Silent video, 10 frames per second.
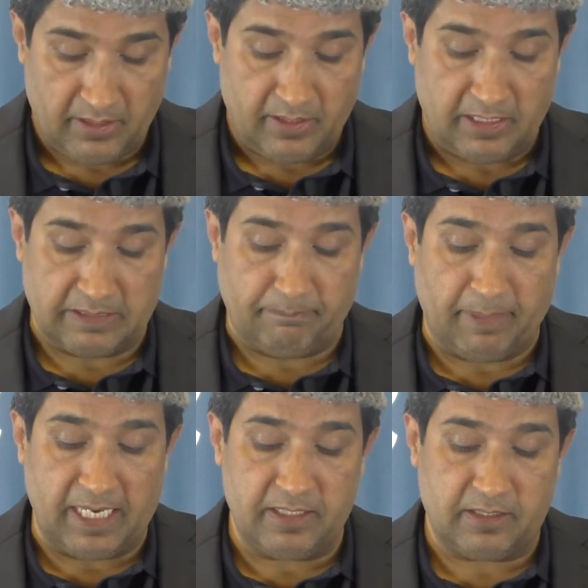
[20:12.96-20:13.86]
is
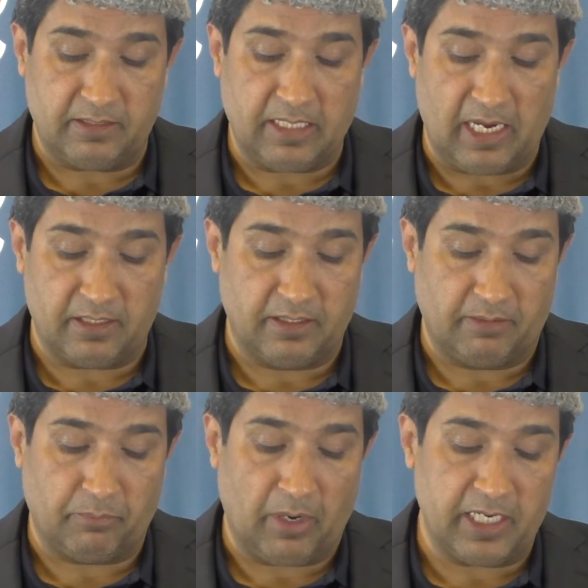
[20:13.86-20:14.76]
meant that their
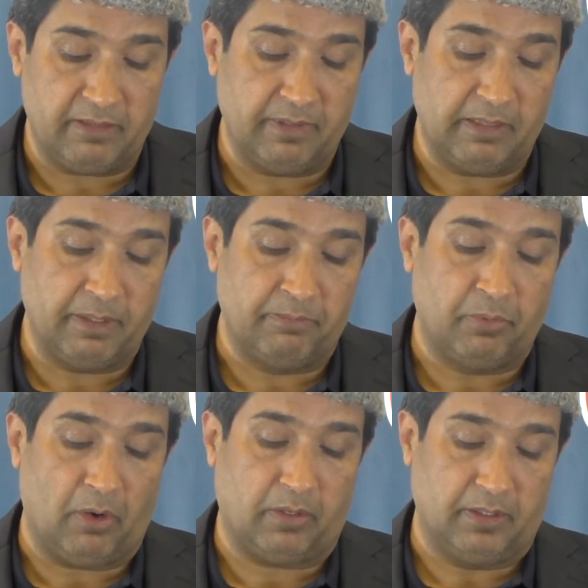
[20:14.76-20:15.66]
pride will be
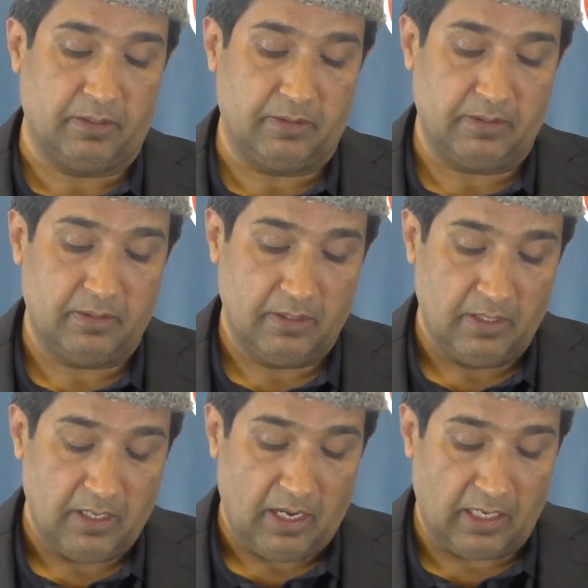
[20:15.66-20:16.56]
broken
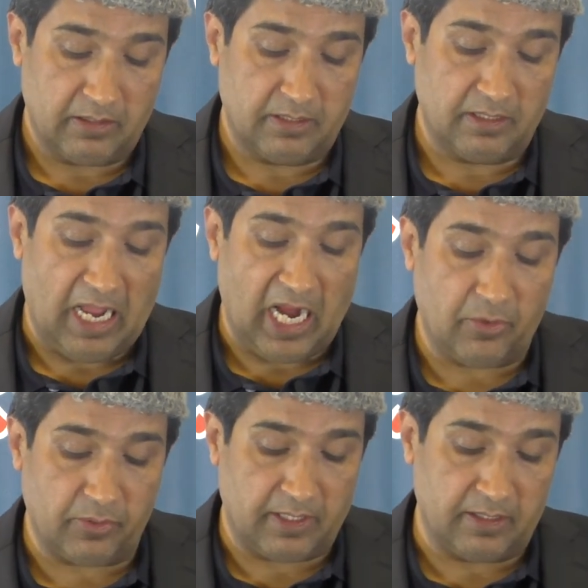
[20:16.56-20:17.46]
and their
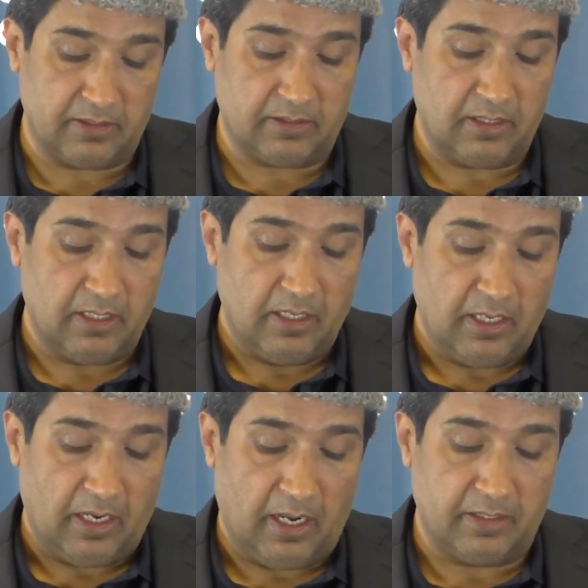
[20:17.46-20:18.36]
arrogance
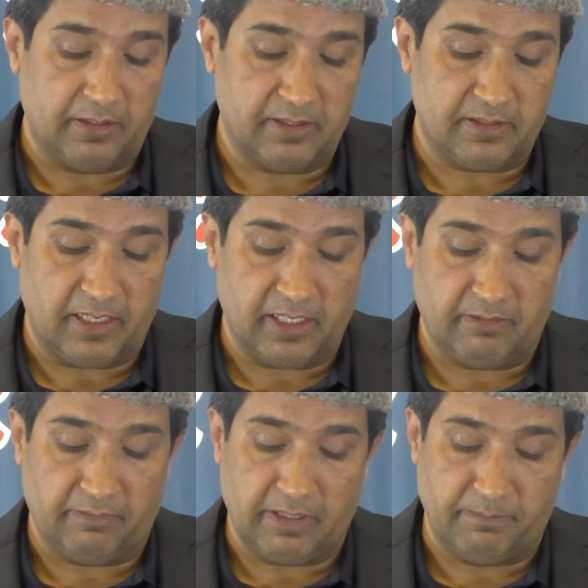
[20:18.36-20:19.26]
and
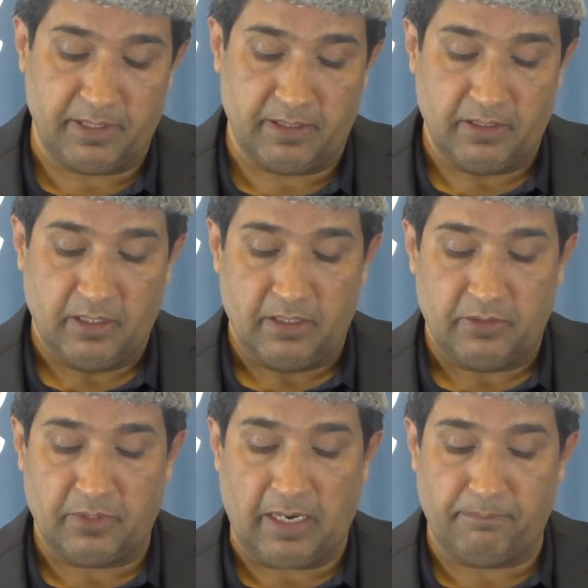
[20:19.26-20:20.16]
disdain will be
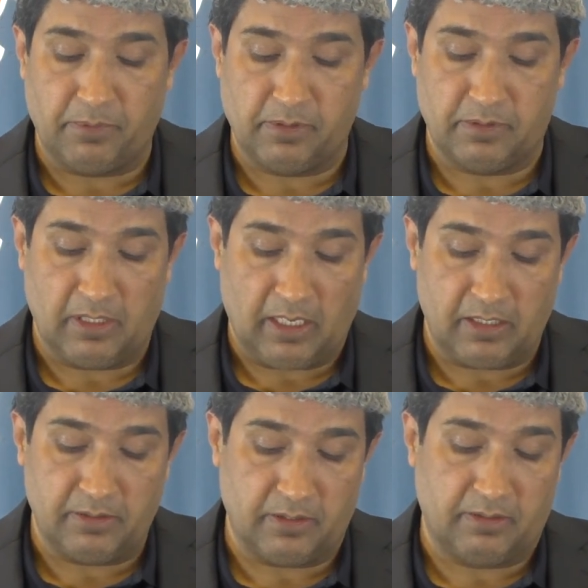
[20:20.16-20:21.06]
trampled
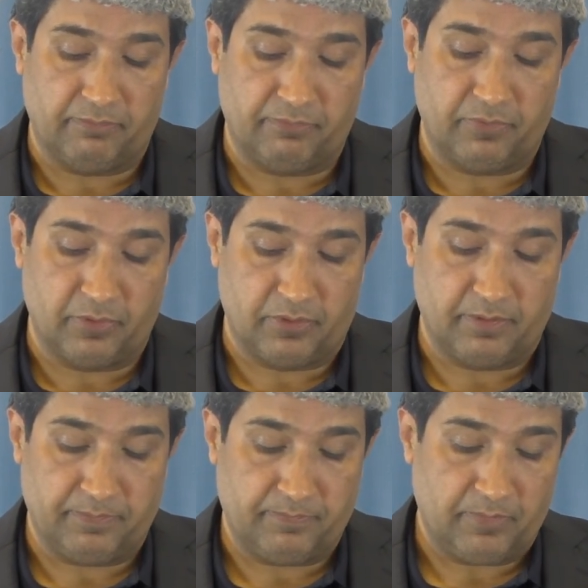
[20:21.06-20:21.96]
under the foot.
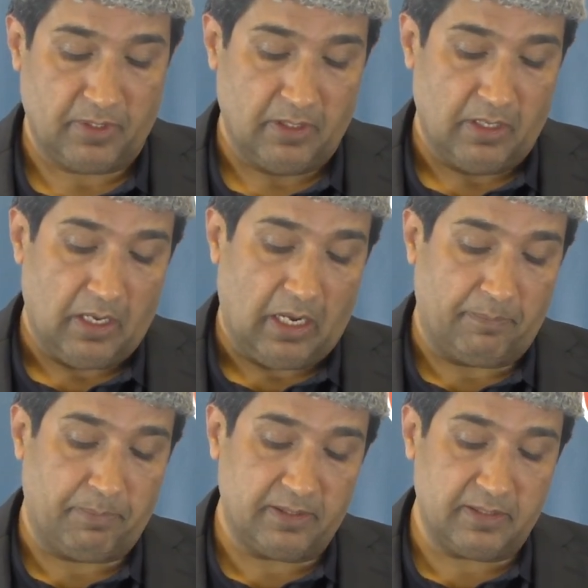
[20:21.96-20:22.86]
A
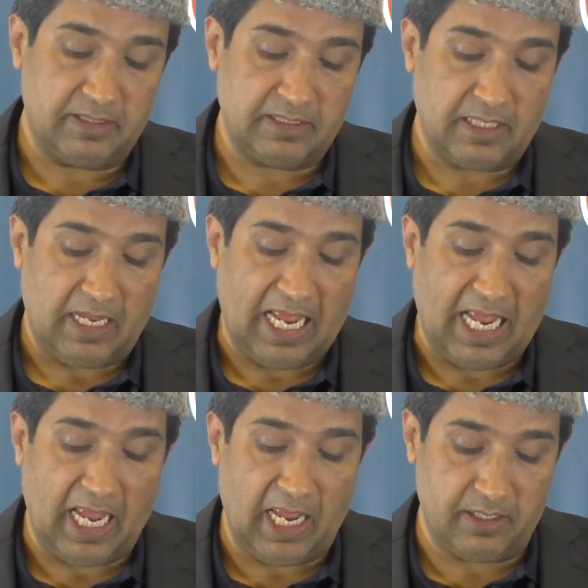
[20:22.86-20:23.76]
person's
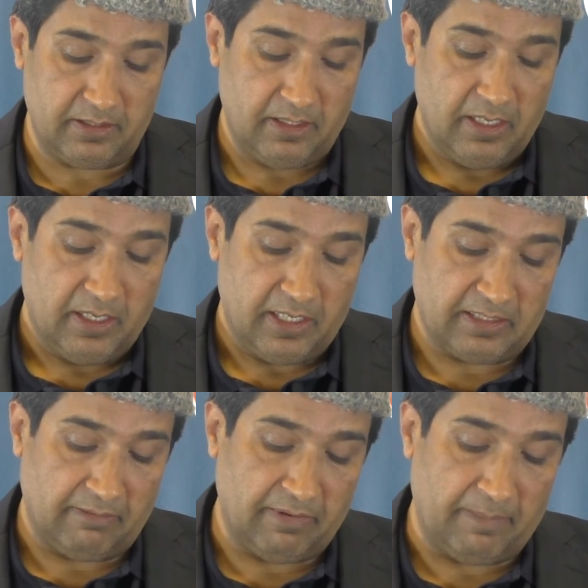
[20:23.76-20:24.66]
hand is
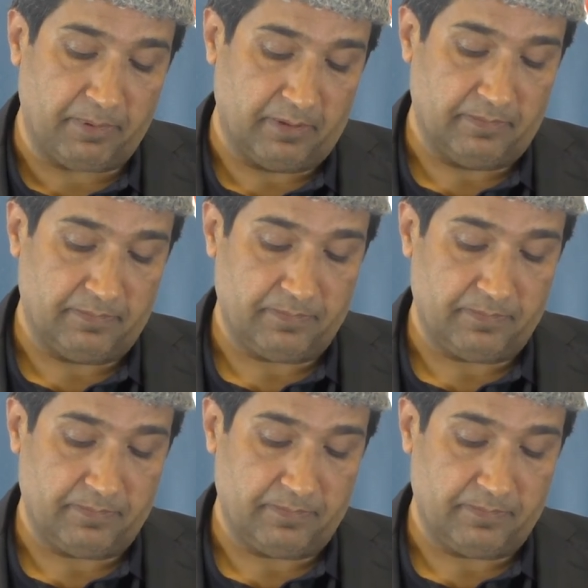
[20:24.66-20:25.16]
a weapon